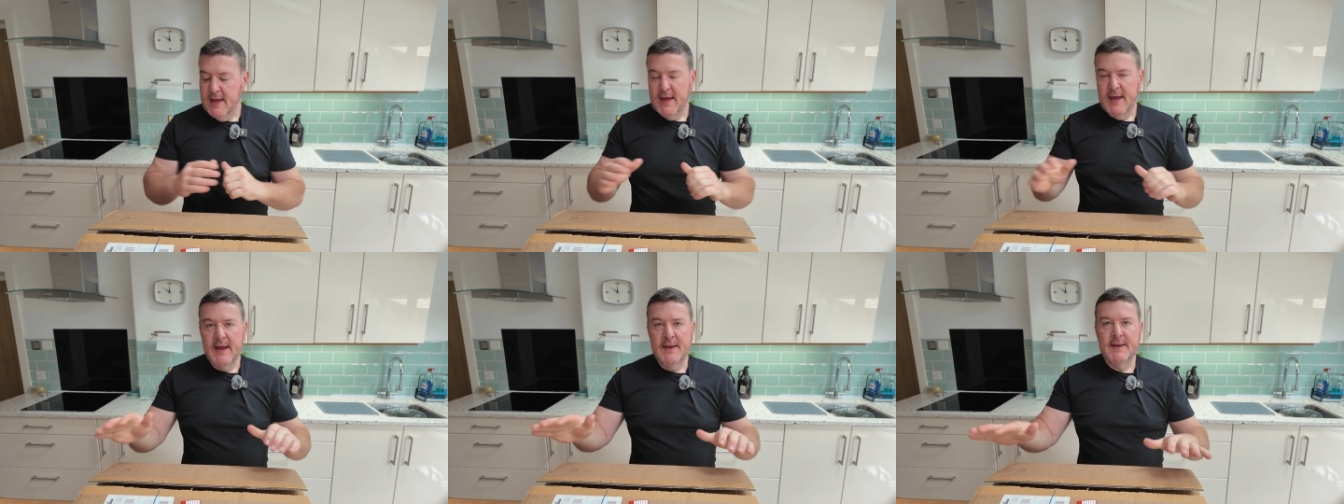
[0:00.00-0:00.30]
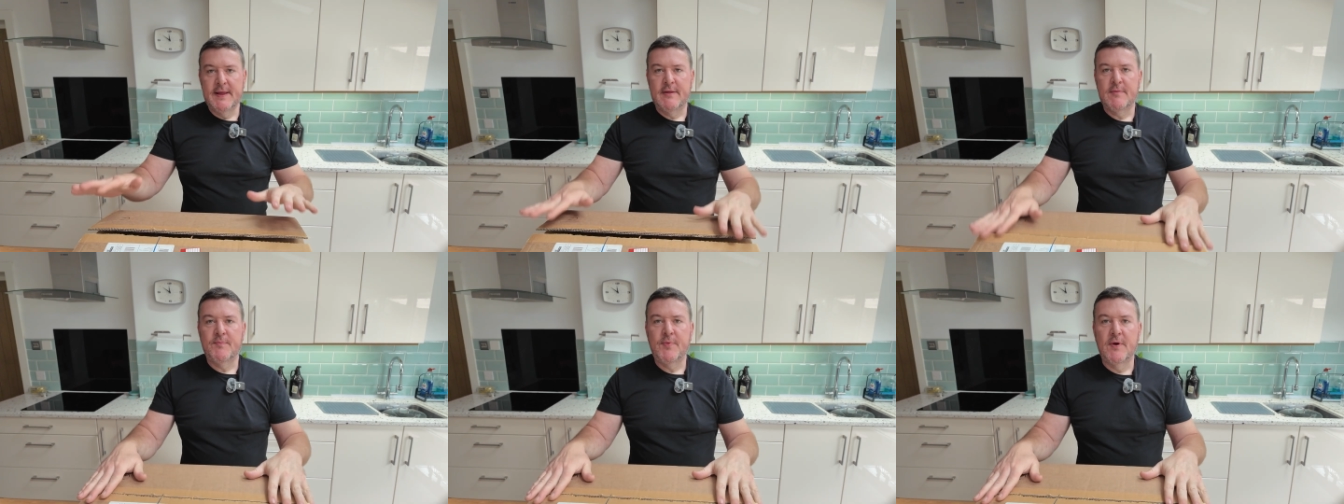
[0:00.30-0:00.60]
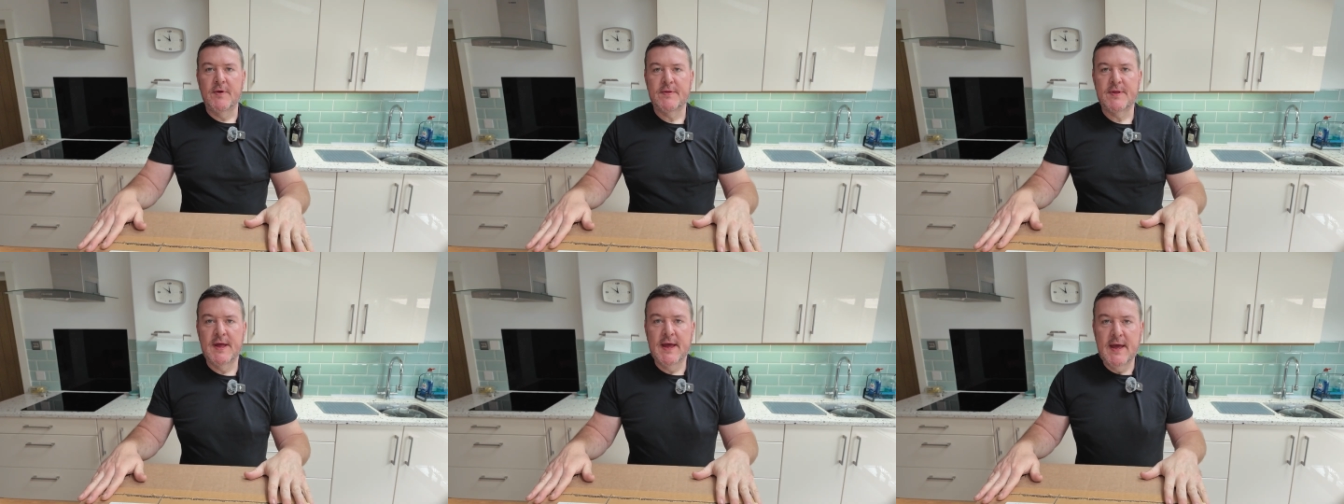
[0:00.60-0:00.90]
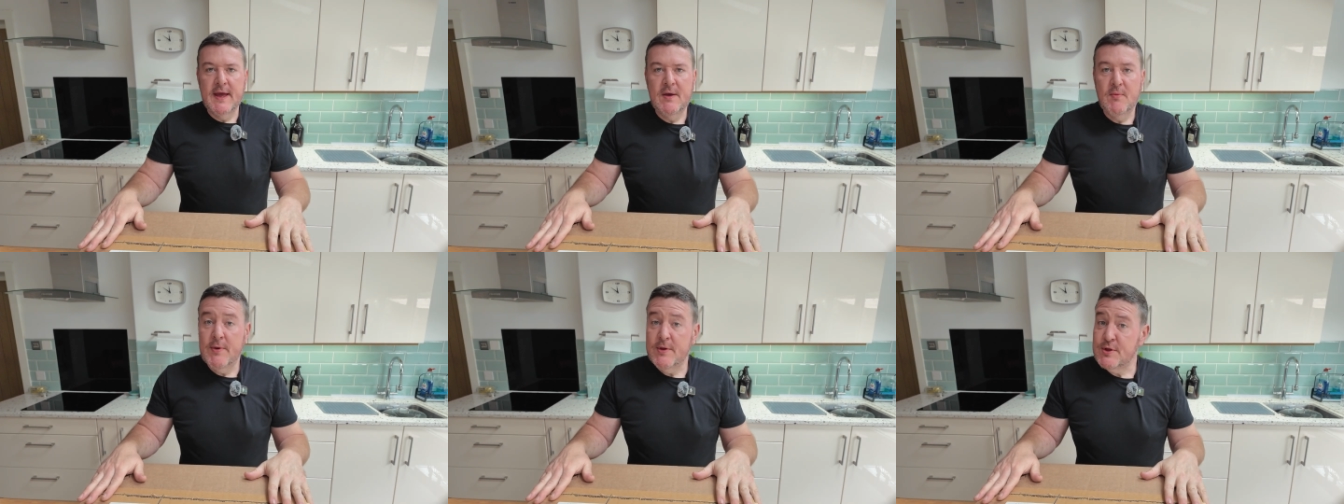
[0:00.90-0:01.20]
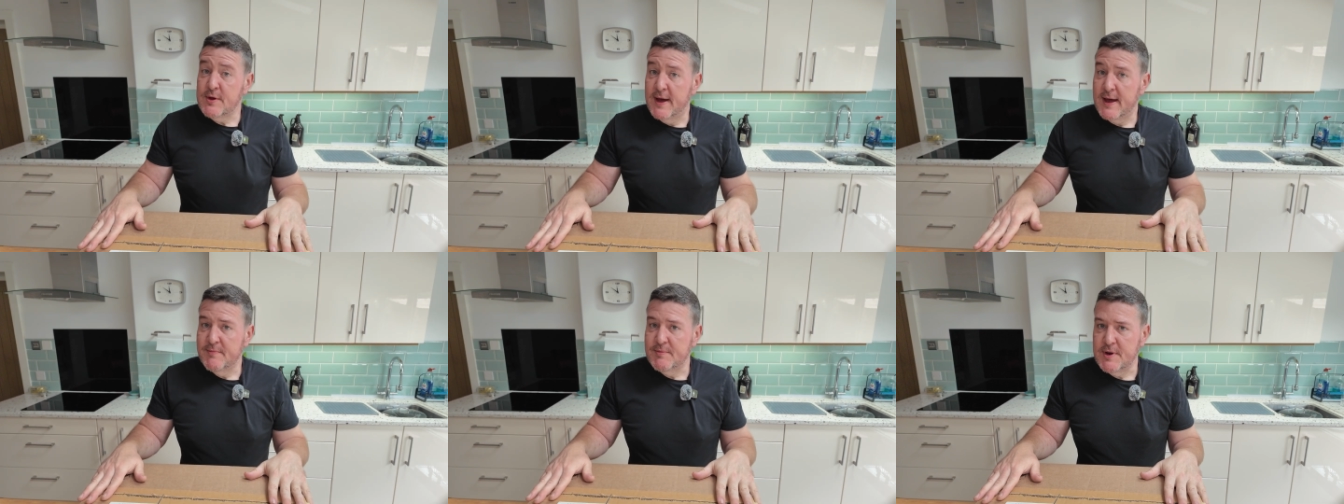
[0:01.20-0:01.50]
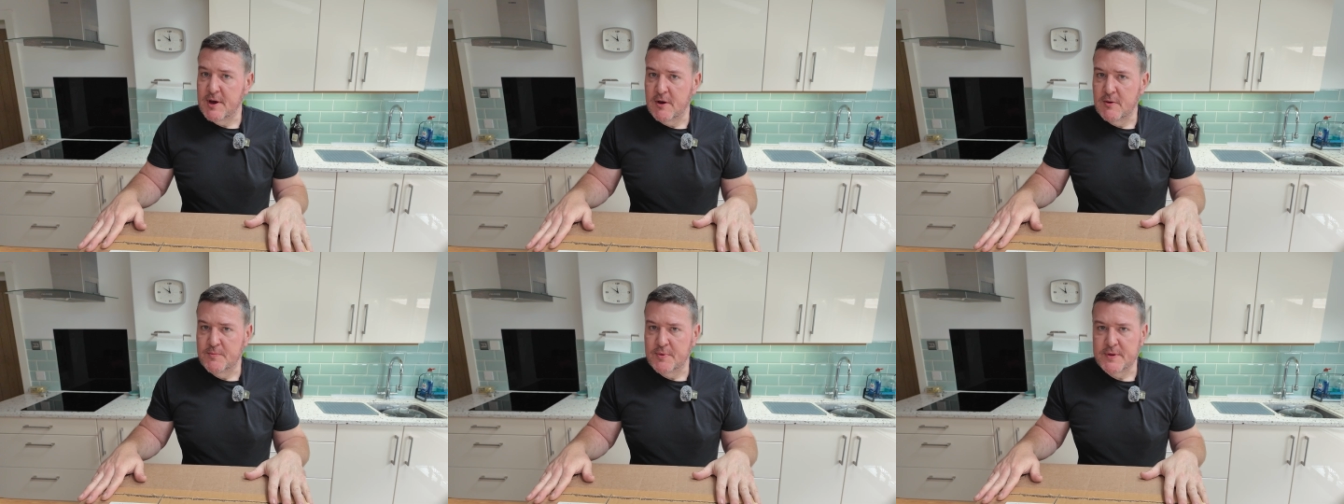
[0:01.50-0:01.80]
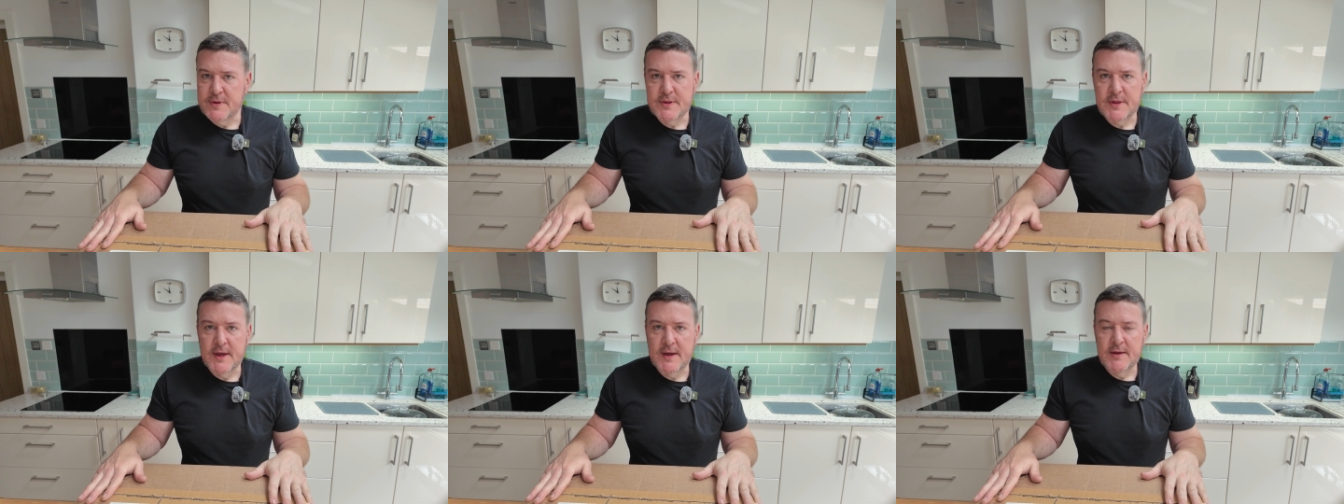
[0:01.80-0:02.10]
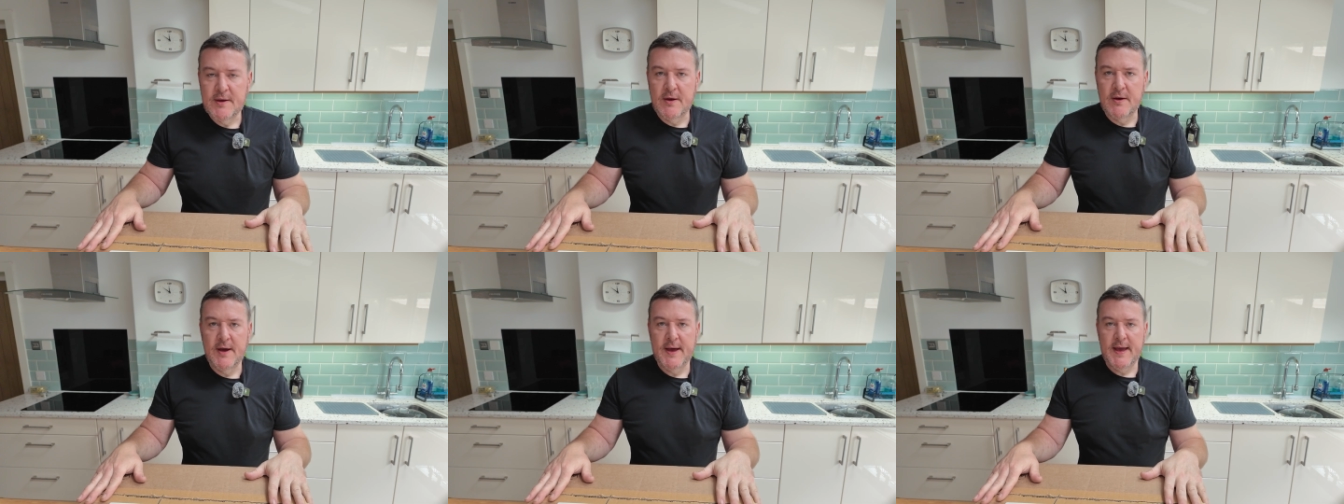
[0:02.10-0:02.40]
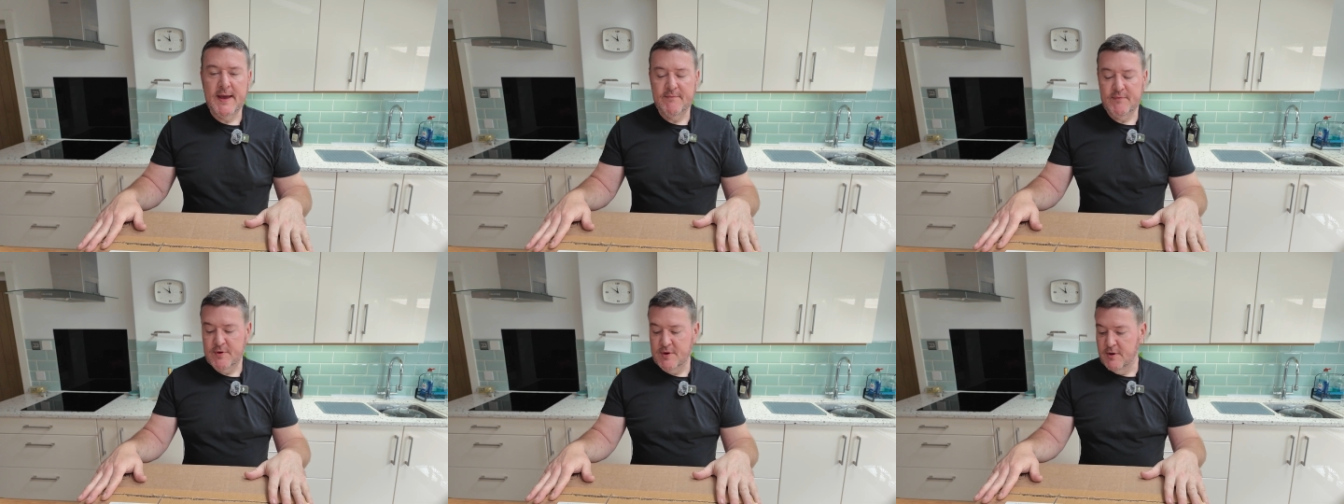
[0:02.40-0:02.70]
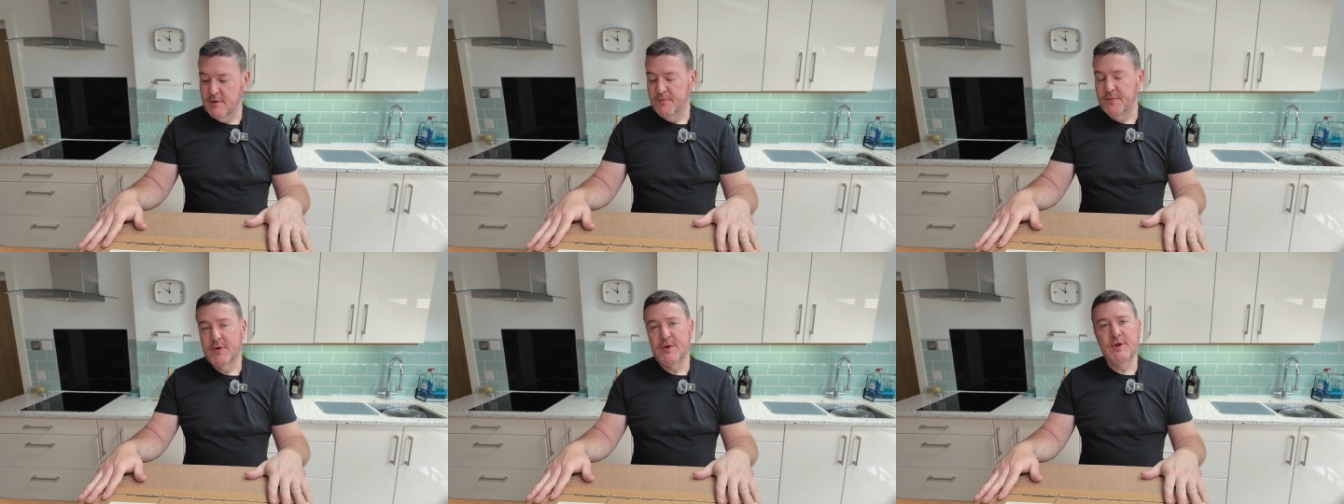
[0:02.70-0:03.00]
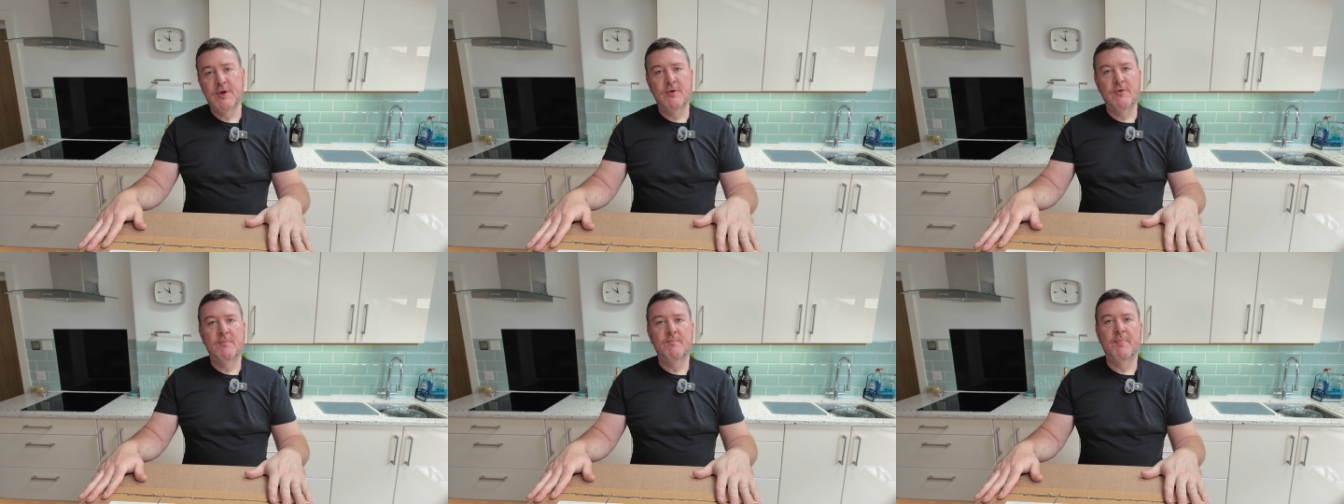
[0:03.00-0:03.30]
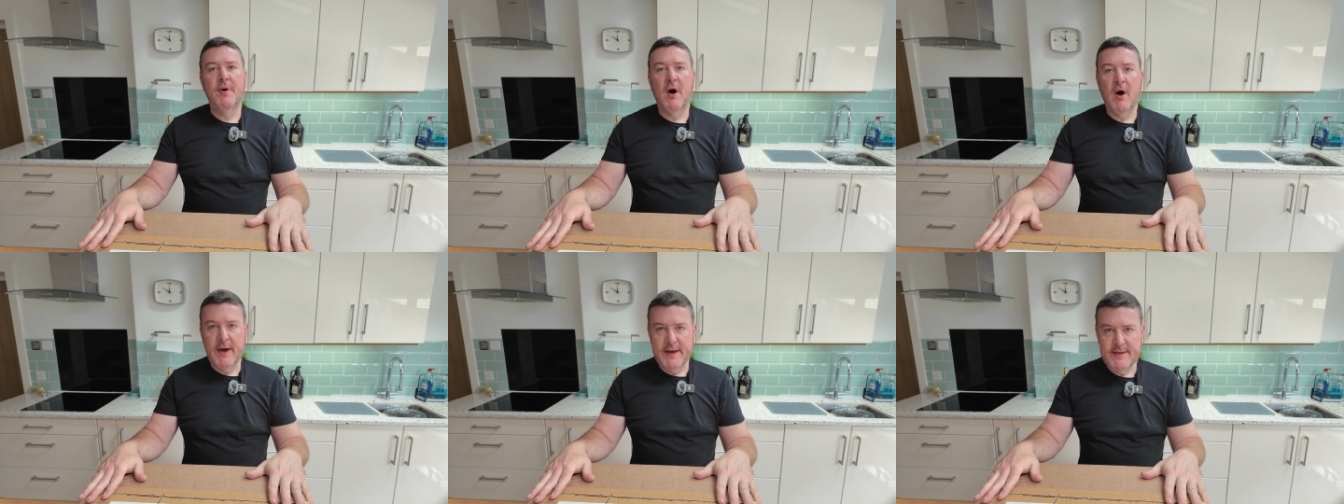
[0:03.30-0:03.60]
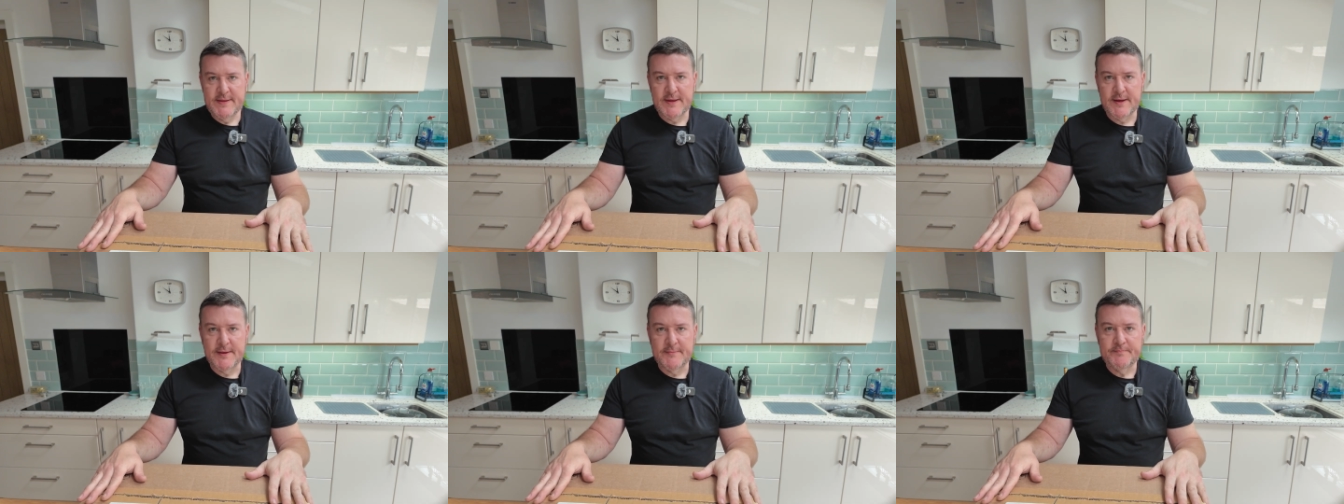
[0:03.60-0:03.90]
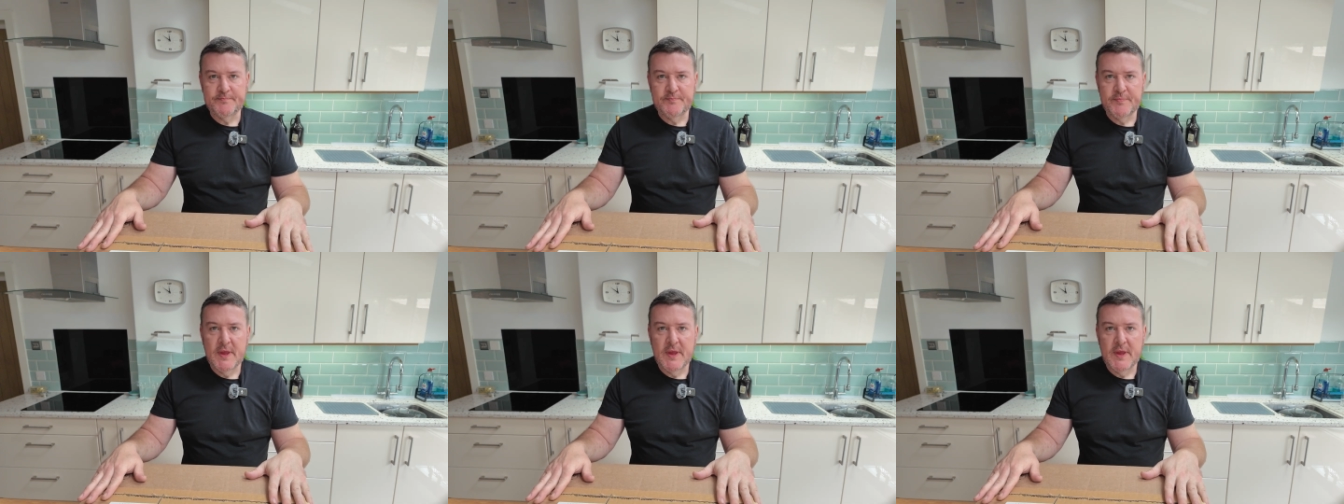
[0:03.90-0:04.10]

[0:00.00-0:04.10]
In this box here, which I haven't opened yet, I have got the new Pinter.